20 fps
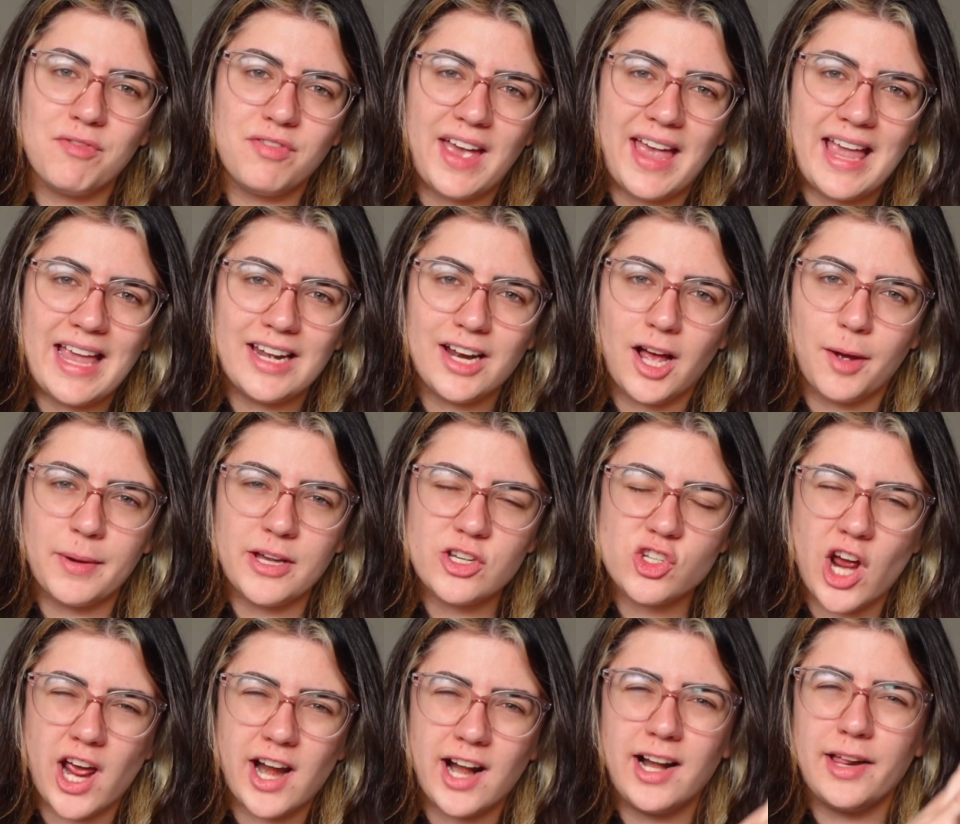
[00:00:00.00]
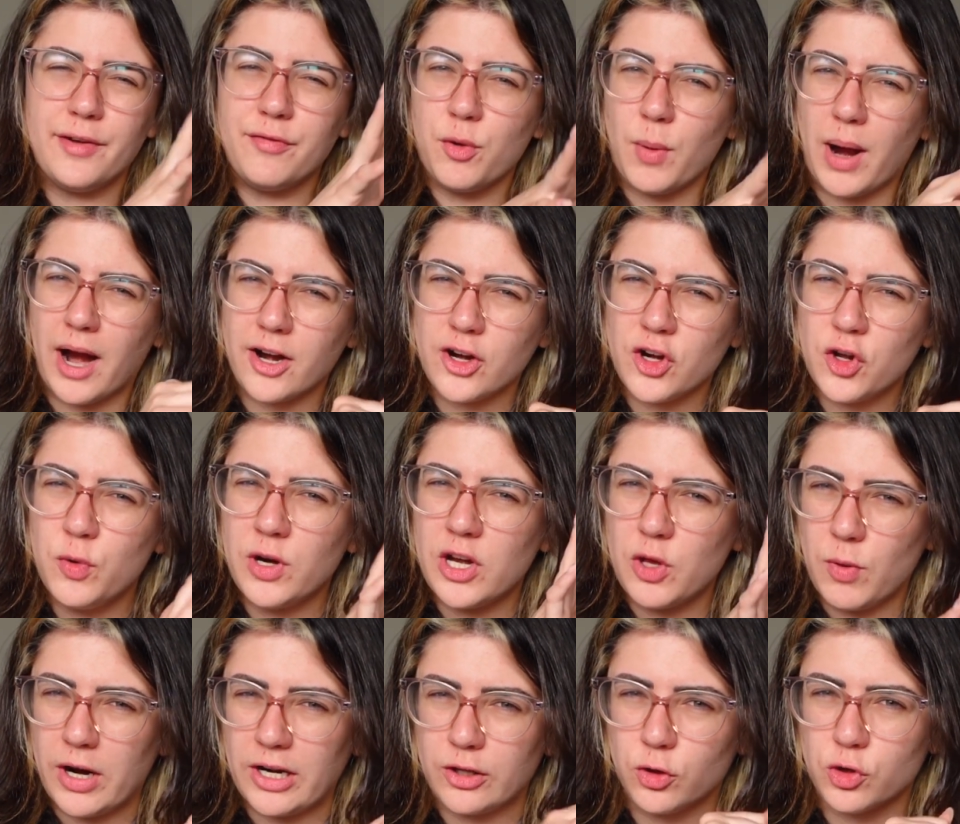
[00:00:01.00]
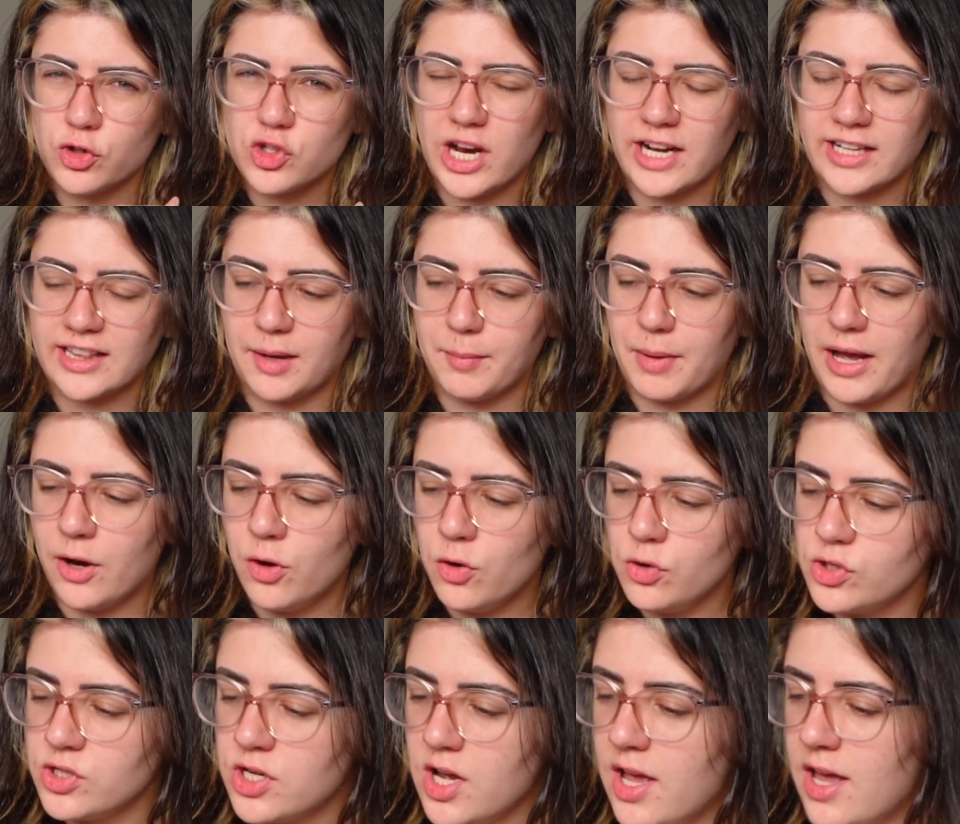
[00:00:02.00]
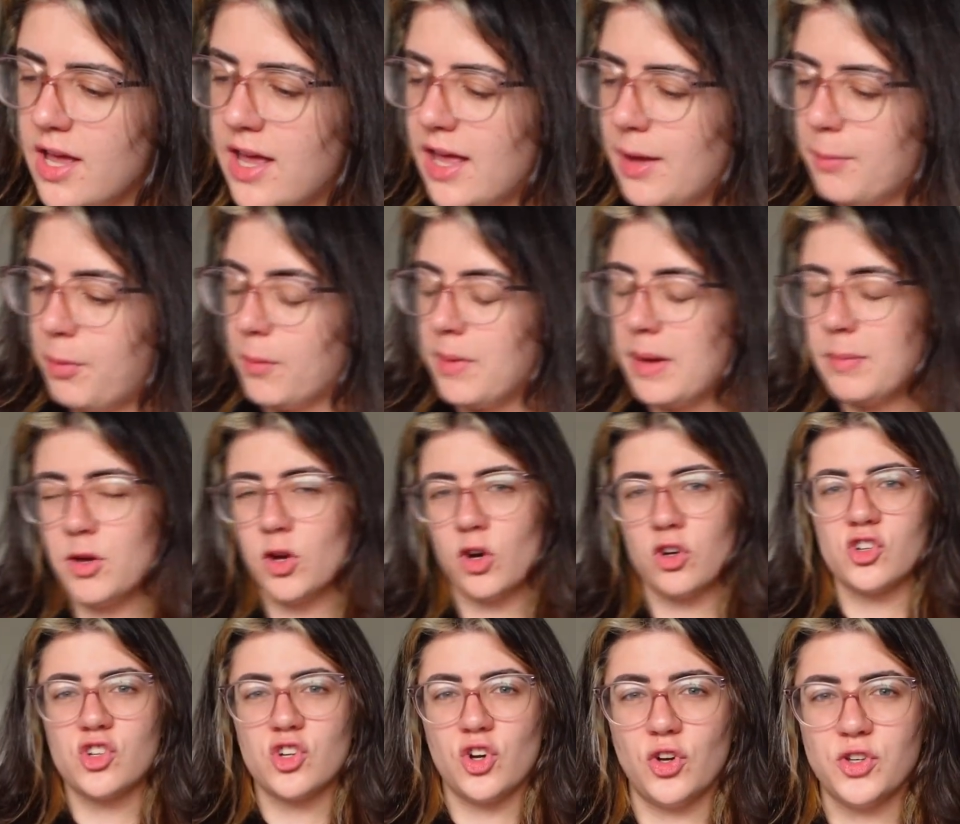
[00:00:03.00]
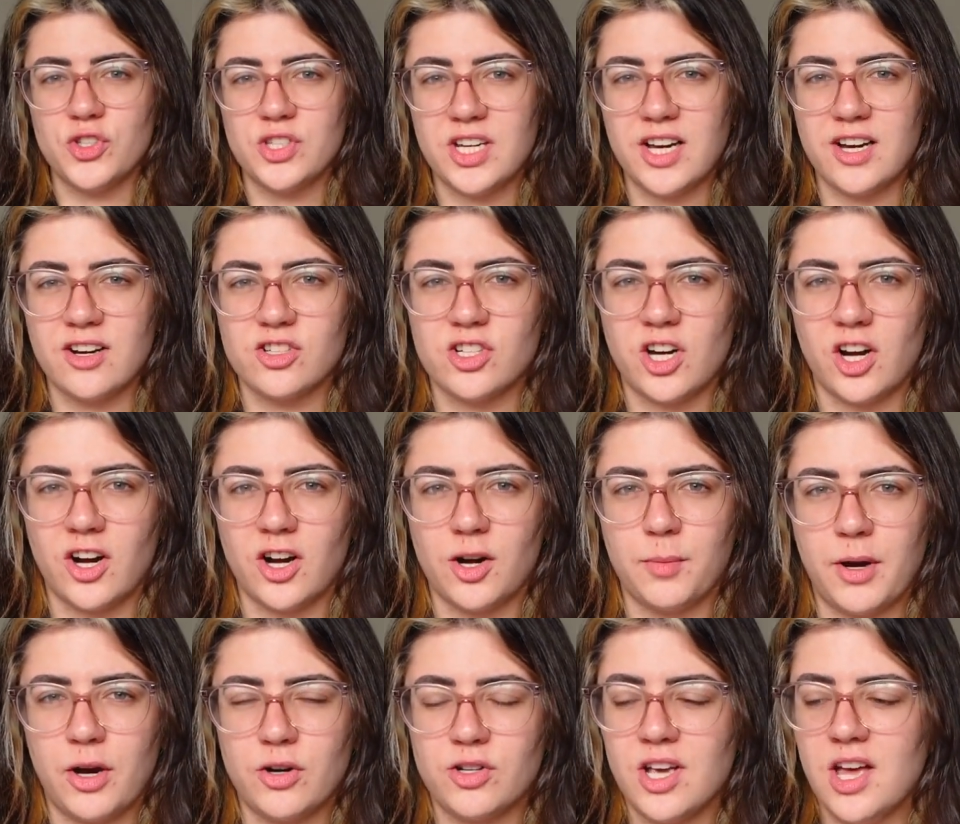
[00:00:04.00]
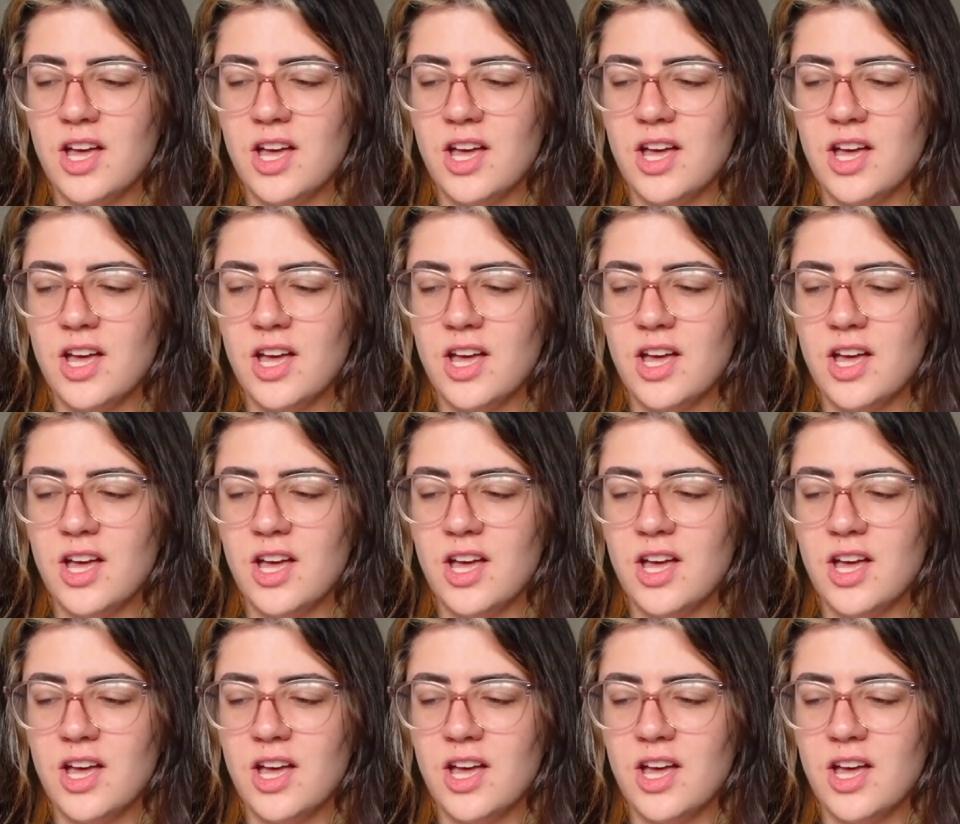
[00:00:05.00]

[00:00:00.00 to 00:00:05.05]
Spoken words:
vein on my channel if you are new and you want to go check them out. But maybe you're just here to learn about